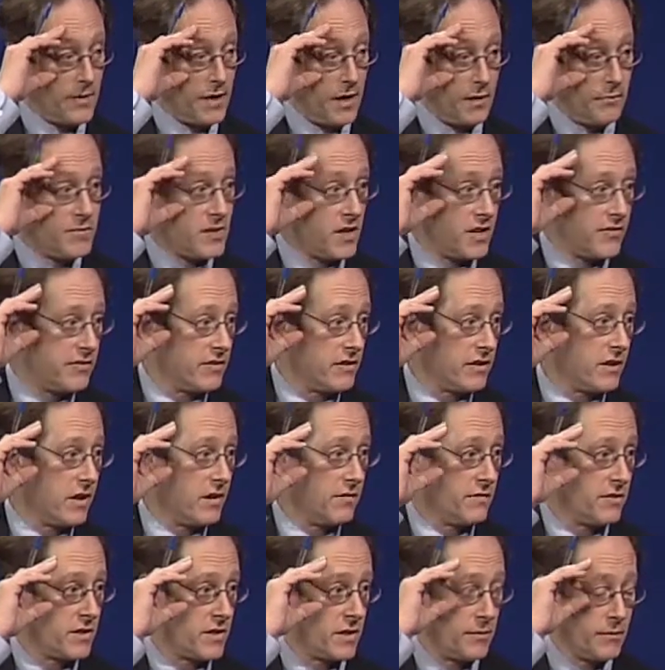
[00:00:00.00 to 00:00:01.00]
not. I'm definitely not
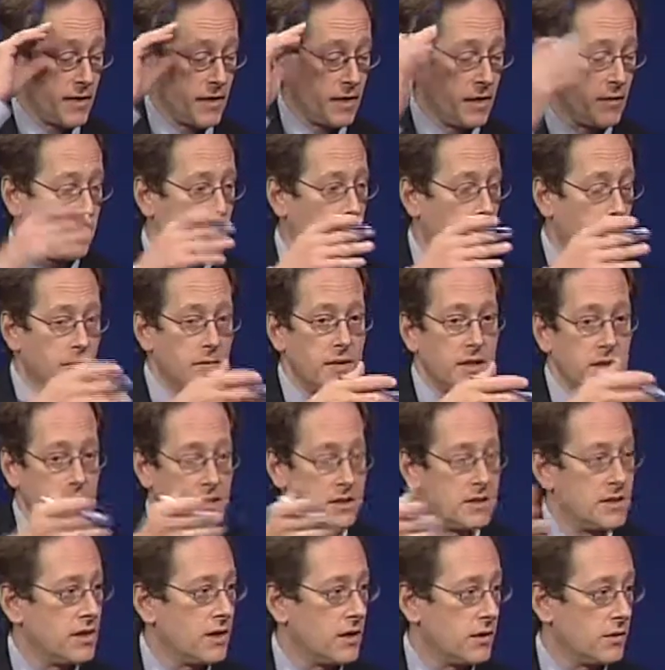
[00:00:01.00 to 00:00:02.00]
a vegetarian. I'm like a, a
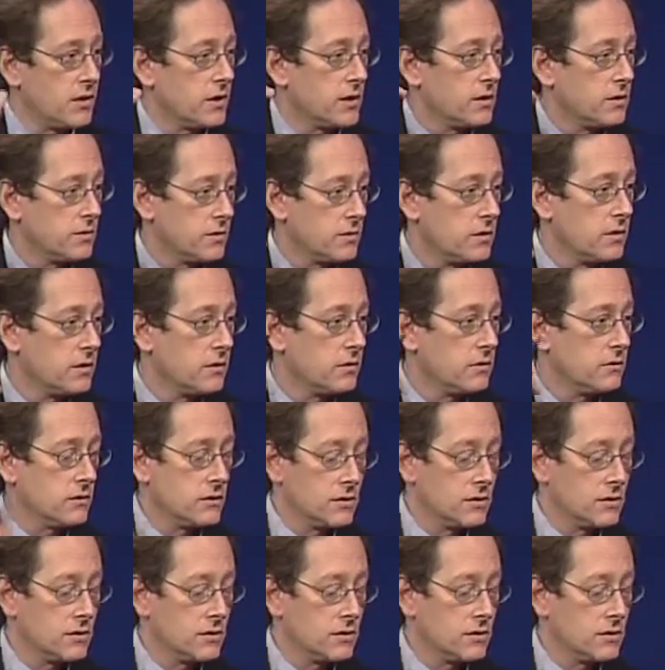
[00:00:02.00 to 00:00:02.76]
meatitarian. You know,